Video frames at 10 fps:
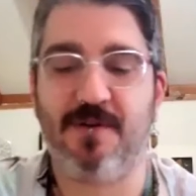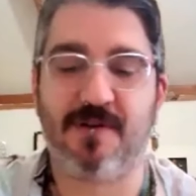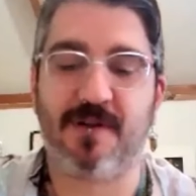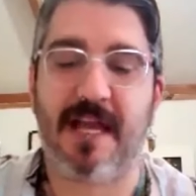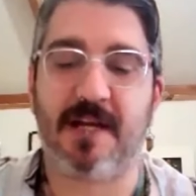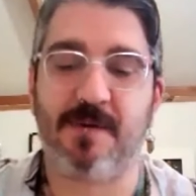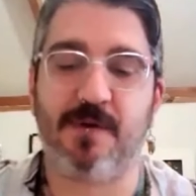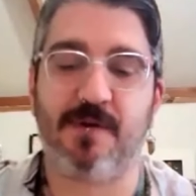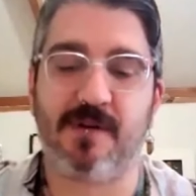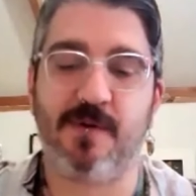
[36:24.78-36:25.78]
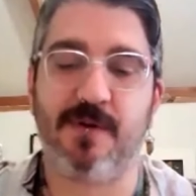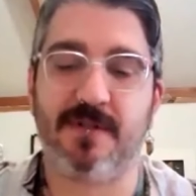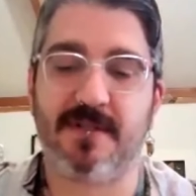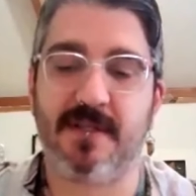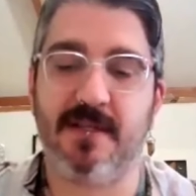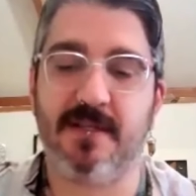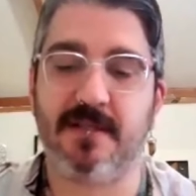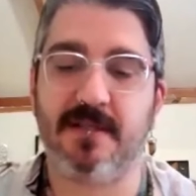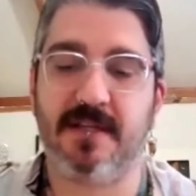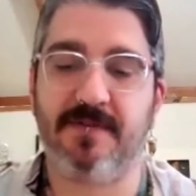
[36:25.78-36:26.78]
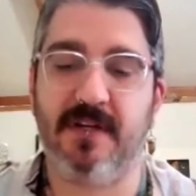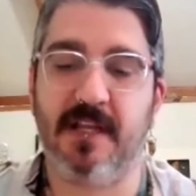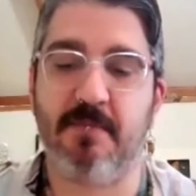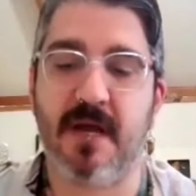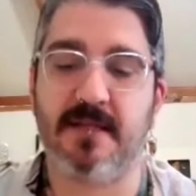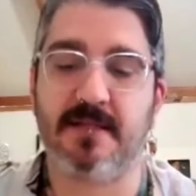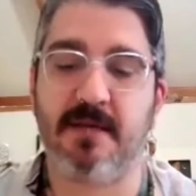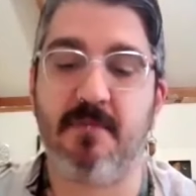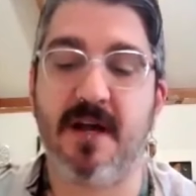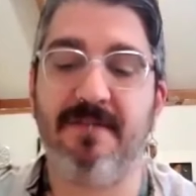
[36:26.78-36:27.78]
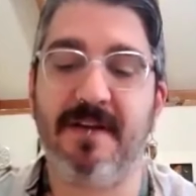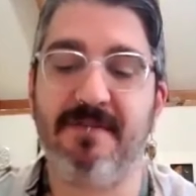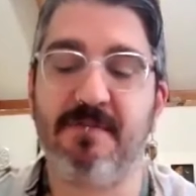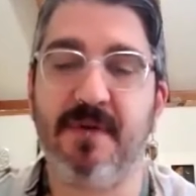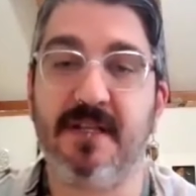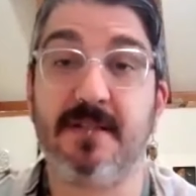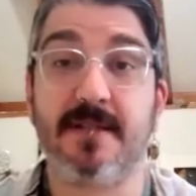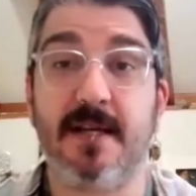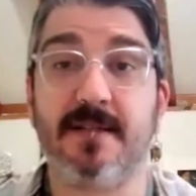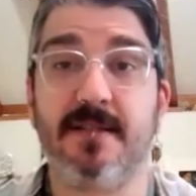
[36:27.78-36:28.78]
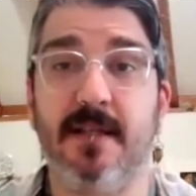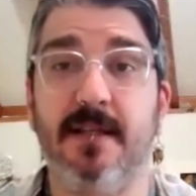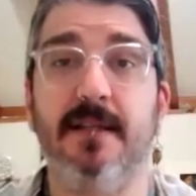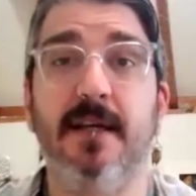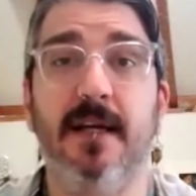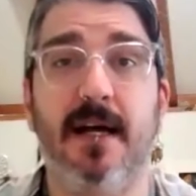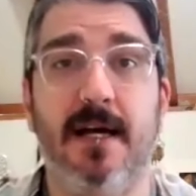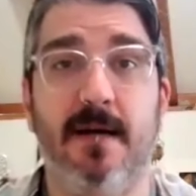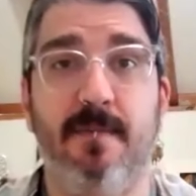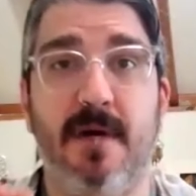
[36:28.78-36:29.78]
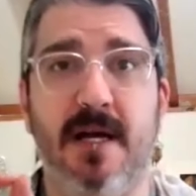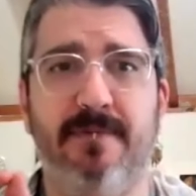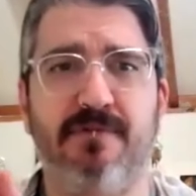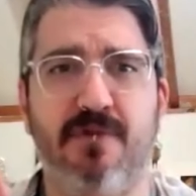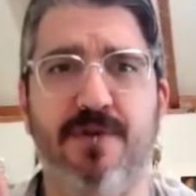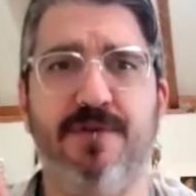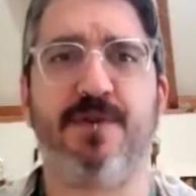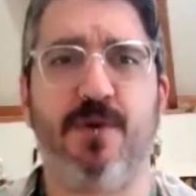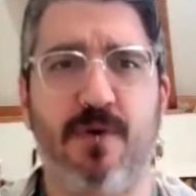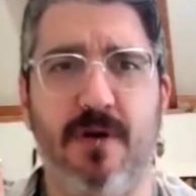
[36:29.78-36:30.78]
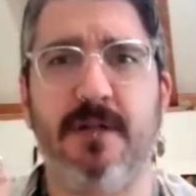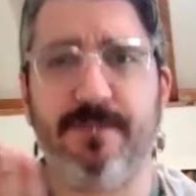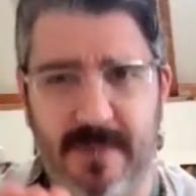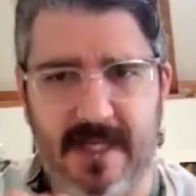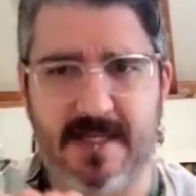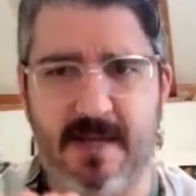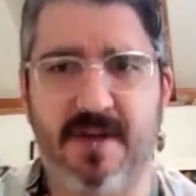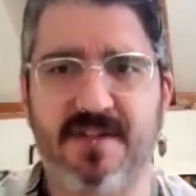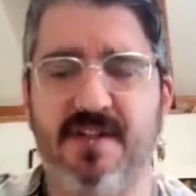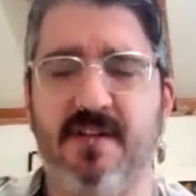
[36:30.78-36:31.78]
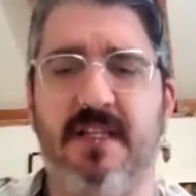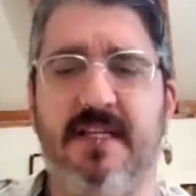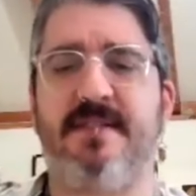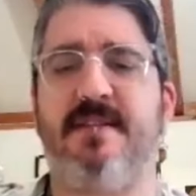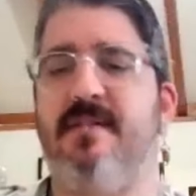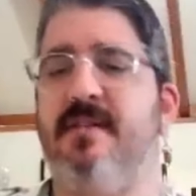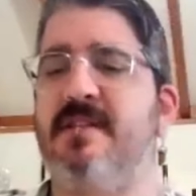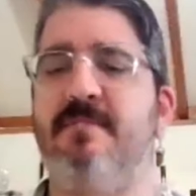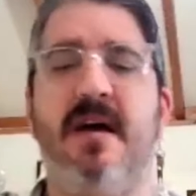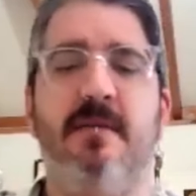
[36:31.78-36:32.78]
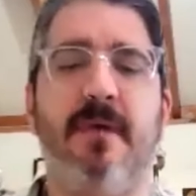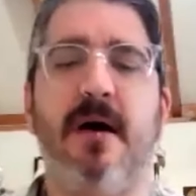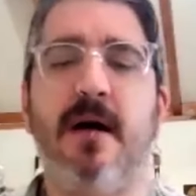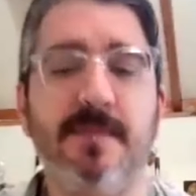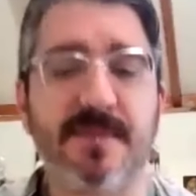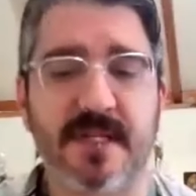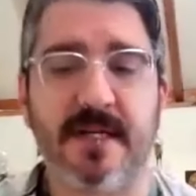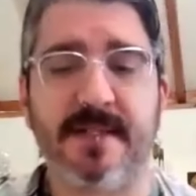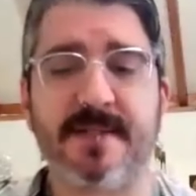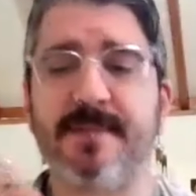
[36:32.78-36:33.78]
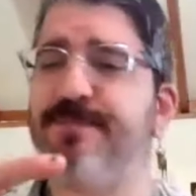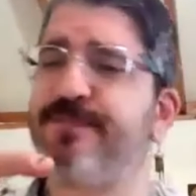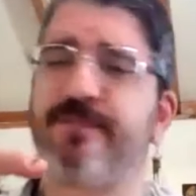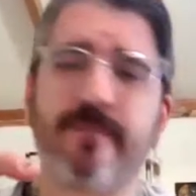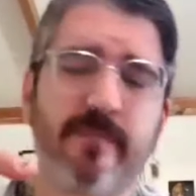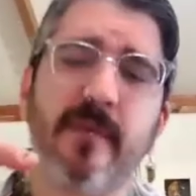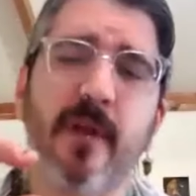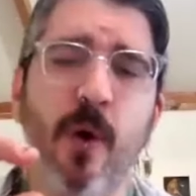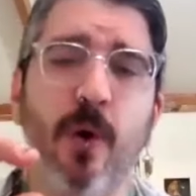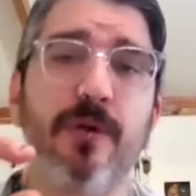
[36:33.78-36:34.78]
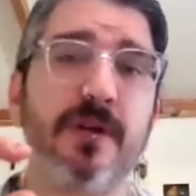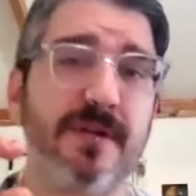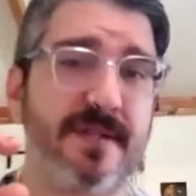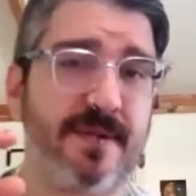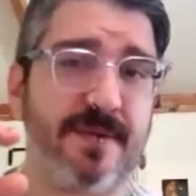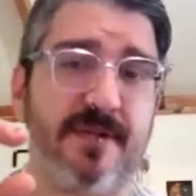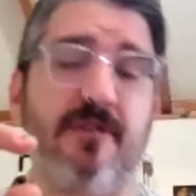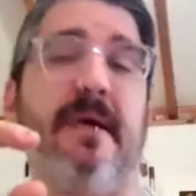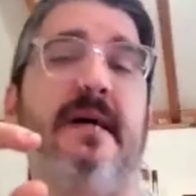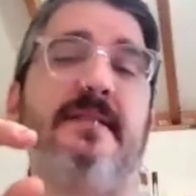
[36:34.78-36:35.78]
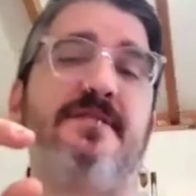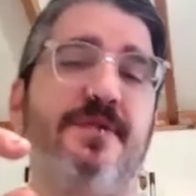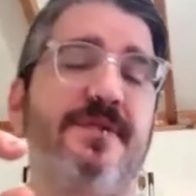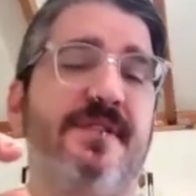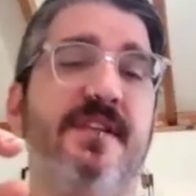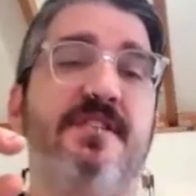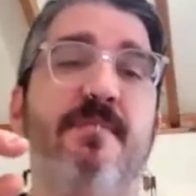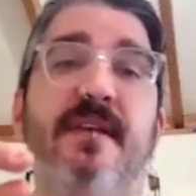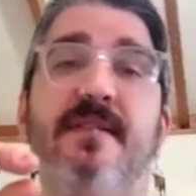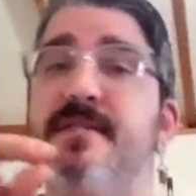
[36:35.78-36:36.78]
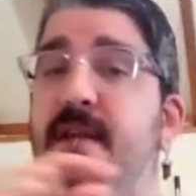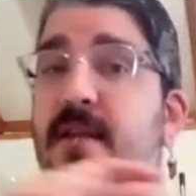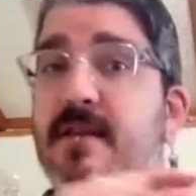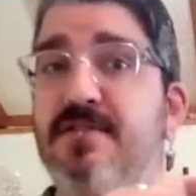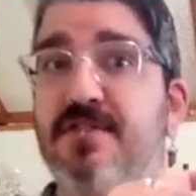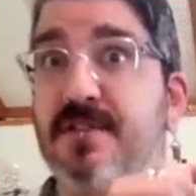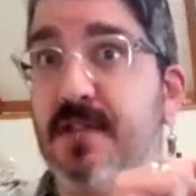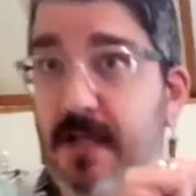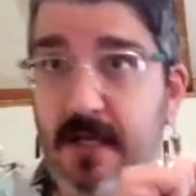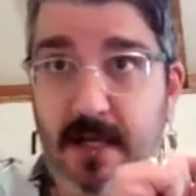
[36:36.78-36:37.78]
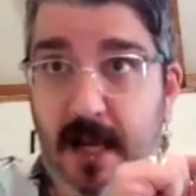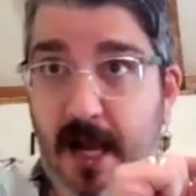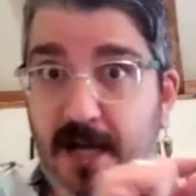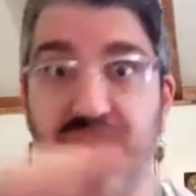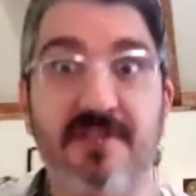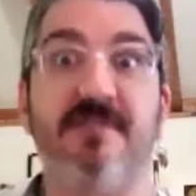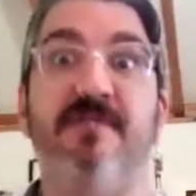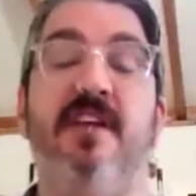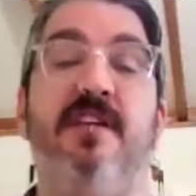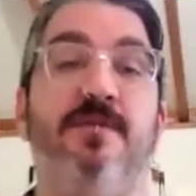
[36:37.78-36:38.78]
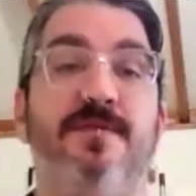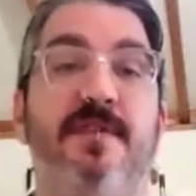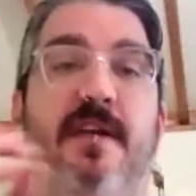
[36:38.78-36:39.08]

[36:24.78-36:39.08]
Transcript: Aqua aura quartz is definitely amazing. My favorite piece is actually, I have a rose aura, as I mentioned, cluster, and it's about palm size. All the crystals are about 2 centimeters, and it's just hundreds of needles.